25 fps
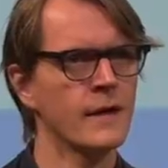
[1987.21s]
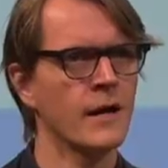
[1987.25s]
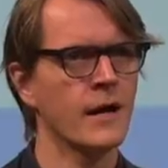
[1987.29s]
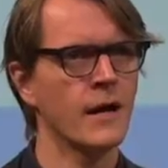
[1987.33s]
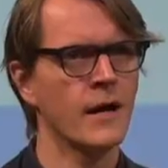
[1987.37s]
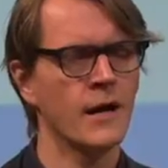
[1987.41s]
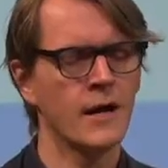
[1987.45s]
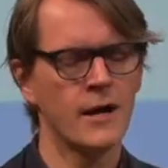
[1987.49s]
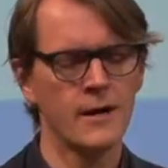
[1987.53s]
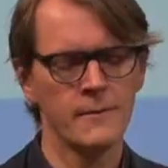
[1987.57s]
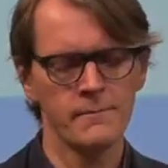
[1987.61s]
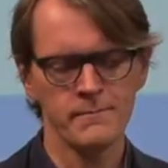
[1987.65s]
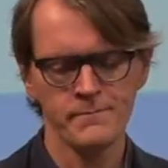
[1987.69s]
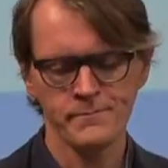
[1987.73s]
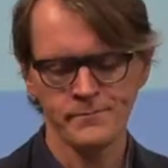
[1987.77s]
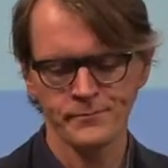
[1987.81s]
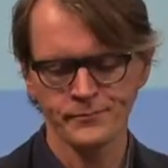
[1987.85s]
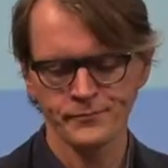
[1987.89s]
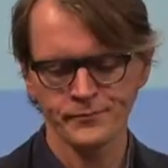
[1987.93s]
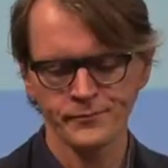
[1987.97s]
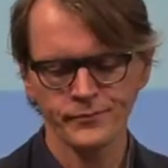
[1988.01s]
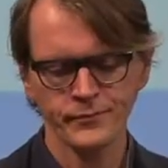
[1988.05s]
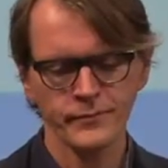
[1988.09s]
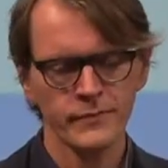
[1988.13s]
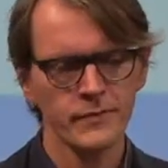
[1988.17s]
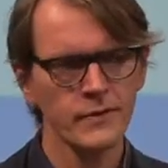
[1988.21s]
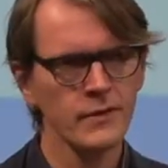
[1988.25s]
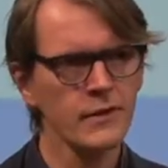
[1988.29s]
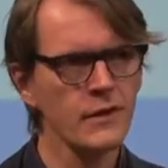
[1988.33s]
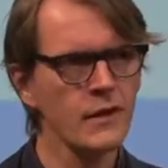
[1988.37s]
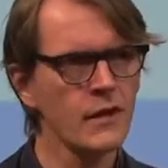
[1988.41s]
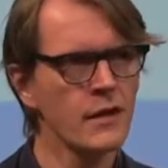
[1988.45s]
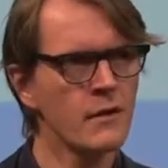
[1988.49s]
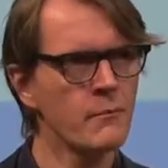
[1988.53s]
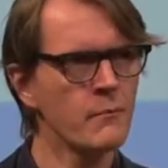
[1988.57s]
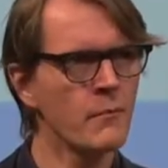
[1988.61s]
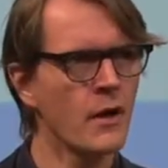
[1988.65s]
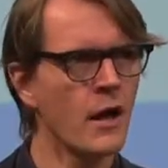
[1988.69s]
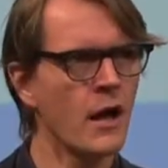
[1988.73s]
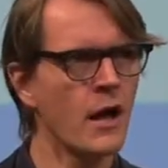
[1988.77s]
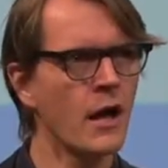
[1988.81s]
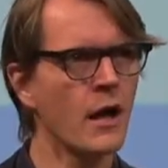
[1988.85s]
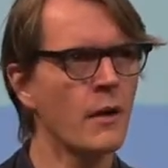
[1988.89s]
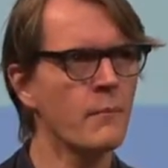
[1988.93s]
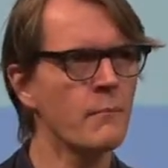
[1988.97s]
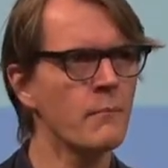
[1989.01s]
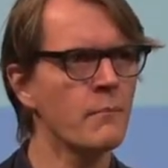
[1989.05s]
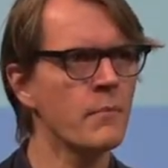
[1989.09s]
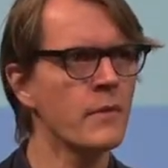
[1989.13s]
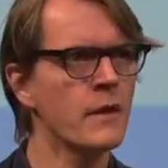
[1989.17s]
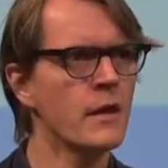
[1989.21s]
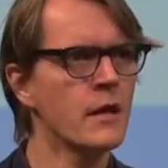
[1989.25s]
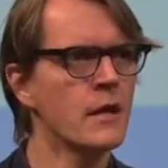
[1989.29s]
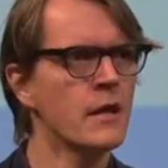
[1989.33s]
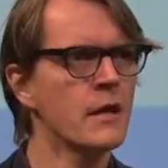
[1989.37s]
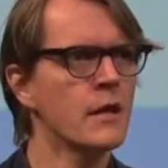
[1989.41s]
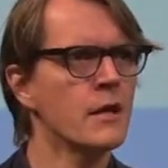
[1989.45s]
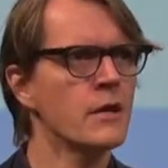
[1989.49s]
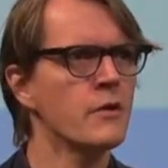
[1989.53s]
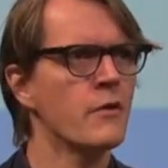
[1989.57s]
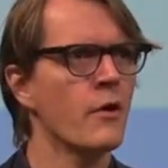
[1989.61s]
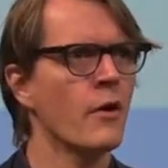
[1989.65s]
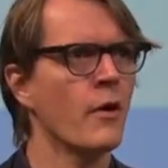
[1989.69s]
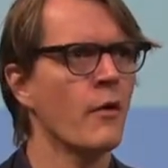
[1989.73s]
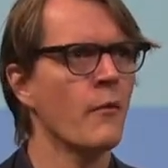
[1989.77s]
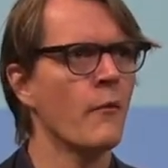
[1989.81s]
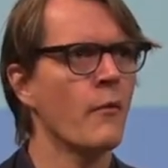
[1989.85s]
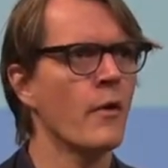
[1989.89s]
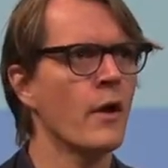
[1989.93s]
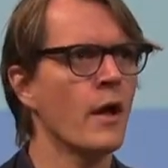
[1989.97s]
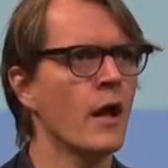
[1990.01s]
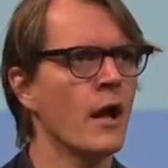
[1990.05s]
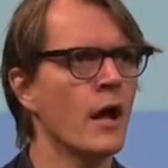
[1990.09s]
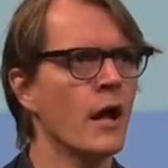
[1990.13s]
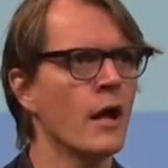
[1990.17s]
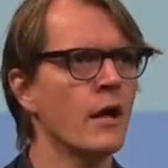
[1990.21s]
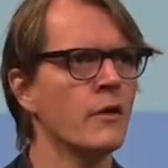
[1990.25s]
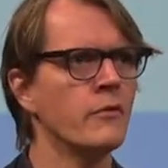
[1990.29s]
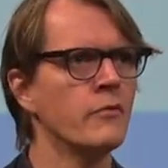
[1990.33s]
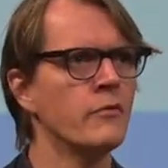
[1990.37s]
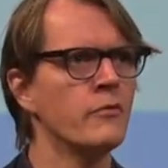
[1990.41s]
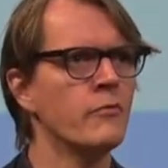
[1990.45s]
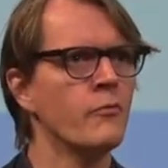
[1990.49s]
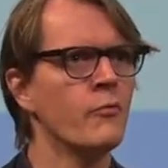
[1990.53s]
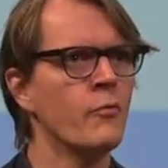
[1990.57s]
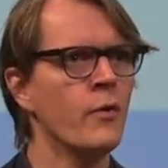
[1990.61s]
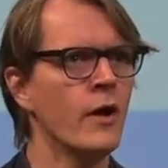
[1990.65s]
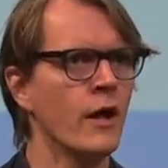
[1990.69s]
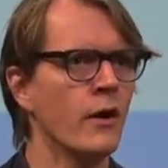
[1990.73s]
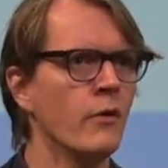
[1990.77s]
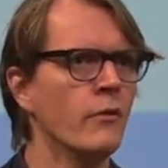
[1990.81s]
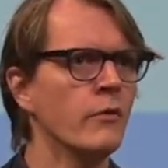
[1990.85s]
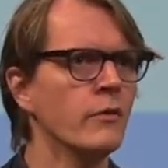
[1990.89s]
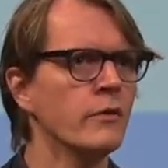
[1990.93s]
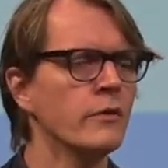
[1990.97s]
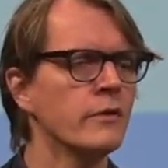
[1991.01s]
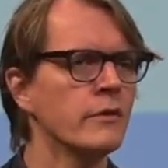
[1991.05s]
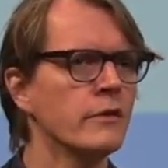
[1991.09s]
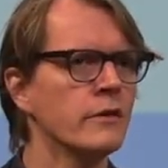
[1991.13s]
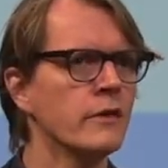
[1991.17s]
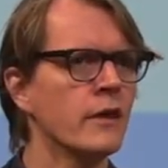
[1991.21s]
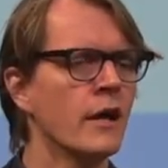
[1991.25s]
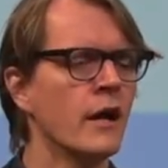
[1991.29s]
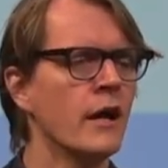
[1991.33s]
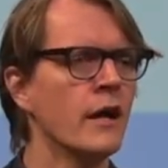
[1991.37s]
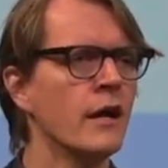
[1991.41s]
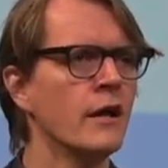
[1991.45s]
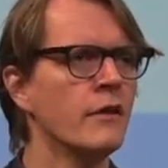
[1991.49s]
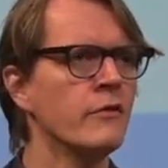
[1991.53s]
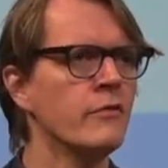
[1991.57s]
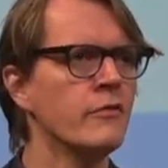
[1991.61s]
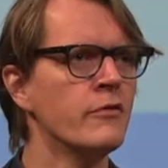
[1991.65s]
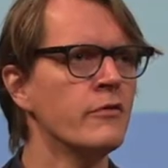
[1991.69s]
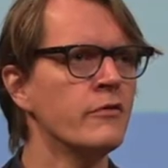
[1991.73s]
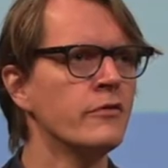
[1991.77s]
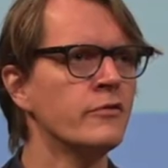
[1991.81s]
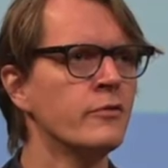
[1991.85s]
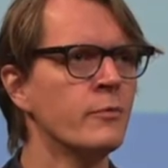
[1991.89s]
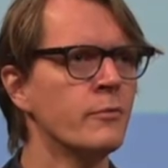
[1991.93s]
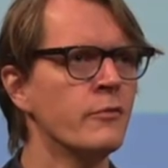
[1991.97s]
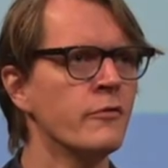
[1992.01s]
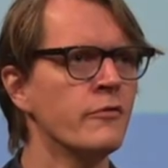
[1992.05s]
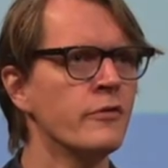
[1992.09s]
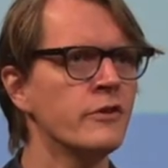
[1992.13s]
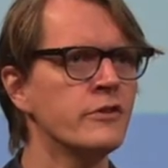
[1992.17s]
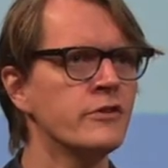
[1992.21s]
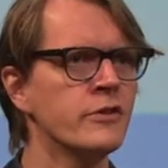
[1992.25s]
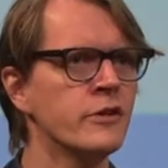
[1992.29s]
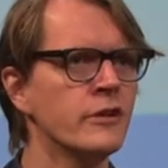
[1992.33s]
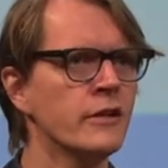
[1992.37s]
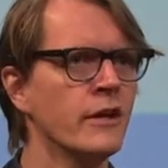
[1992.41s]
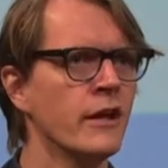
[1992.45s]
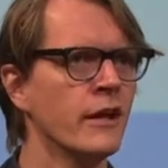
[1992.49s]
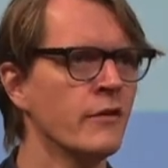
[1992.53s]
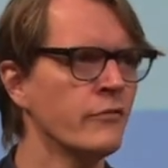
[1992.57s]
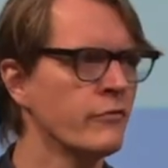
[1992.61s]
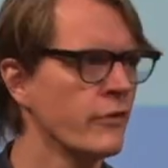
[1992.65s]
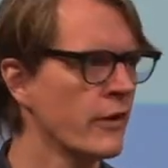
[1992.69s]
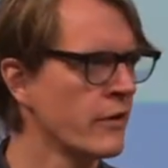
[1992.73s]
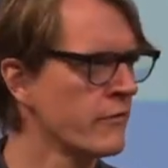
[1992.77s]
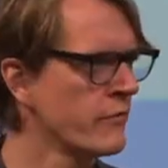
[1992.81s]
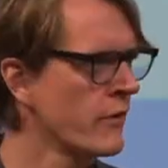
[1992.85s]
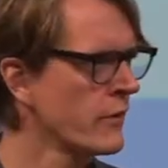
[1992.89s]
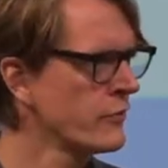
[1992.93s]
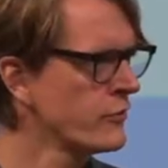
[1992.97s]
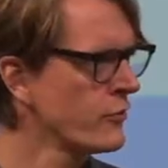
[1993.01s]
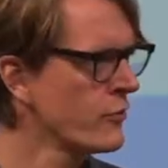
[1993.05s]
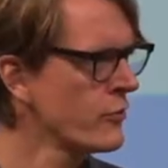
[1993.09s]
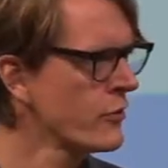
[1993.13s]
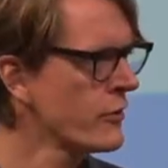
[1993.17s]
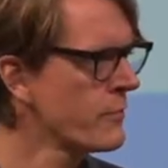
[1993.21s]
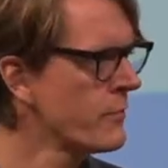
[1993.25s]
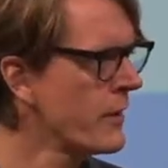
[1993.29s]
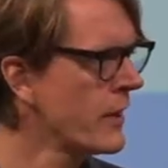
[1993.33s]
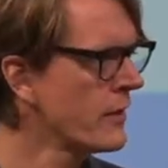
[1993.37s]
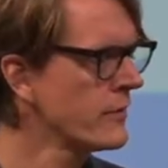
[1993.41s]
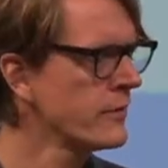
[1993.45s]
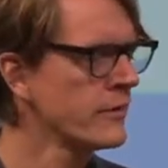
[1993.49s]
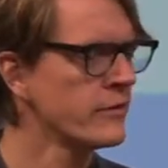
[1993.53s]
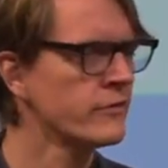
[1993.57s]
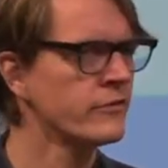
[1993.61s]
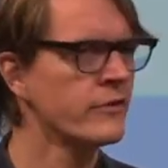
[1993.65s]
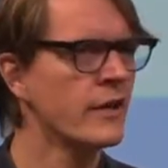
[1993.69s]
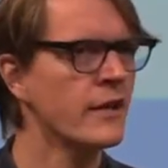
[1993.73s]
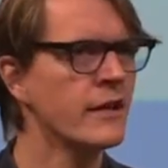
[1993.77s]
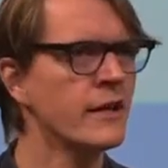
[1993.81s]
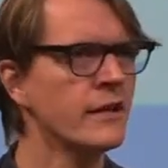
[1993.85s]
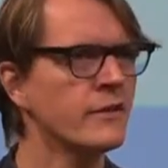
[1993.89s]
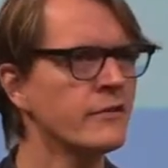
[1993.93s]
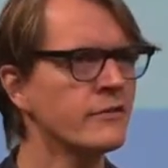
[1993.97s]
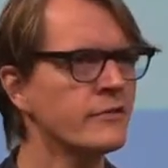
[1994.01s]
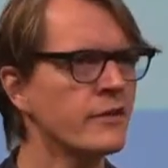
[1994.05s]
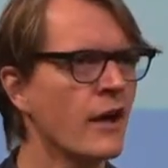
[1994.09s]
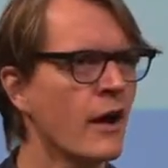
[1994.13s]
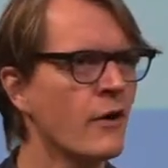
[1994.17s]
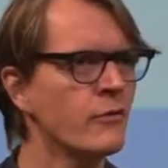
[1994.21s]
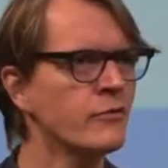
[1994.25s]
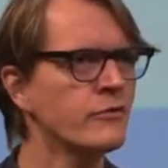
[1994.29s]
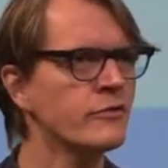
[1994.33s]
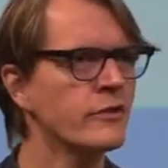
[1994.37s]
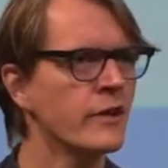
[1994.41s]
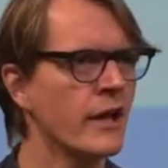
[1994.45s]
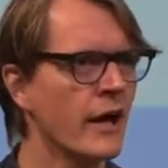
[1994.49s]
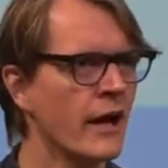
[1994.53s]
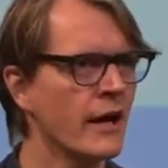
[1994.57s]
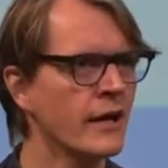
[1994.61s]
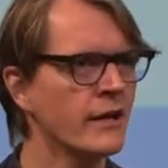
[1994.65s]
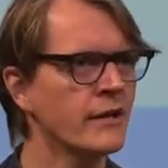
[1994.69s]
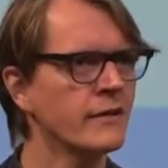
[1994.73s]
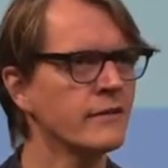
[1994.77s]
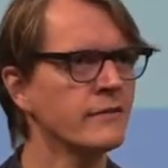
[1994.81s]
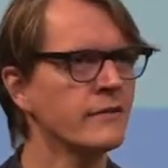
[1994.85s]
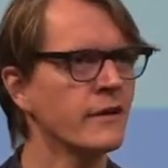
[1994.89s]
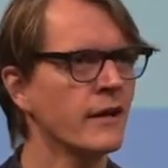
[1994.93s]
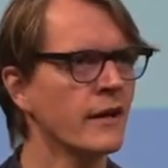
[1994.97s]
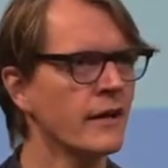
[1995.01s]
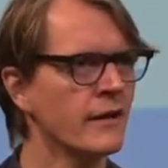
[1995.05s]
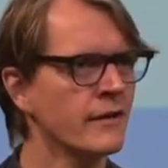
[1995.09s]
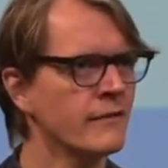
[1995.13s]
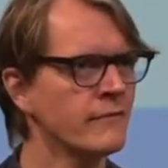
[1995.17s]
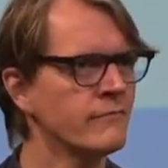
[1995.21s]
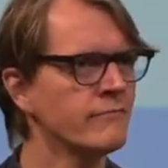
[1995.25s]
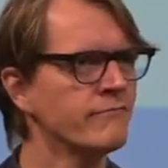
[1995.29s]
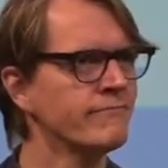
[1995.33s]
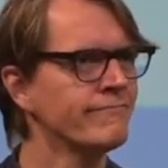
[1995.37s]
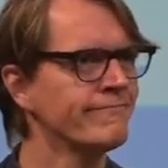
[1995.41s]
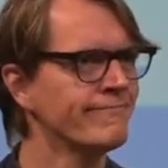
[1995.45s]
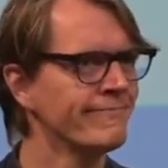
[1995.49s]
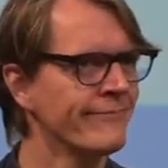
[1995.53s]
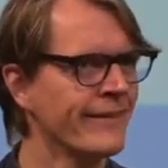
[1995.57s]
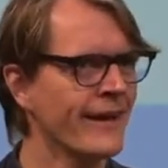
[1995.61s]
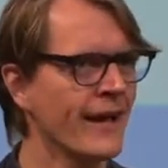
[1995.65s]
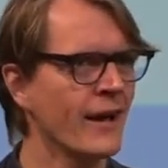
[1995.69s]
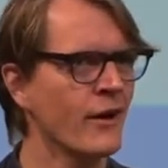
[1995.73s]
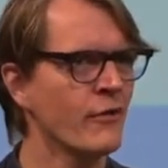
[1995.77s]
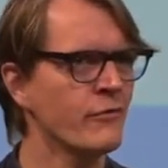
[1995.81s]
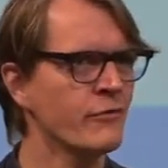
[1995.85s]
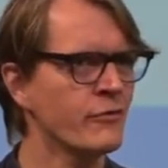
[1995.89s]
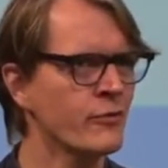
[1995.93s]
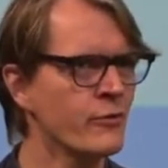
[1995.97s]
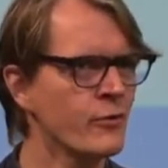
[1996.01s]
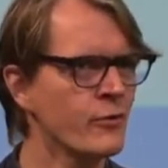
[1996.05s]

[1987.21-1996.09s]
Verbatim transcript: Um, um, uh, well, uh, supervision, if, if I talk about this, then it sounds like, and yeah, of